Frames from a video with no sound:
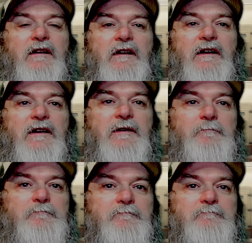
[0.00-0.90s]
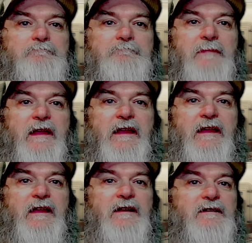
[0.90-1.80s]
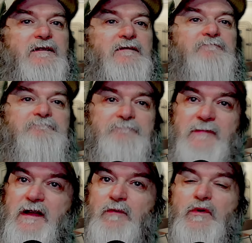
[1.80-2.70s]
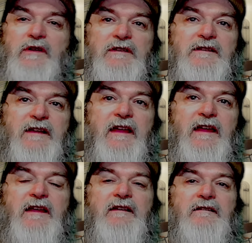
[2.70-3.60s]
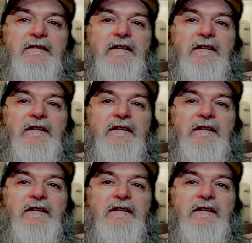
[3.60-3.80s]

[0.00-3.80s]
And I would say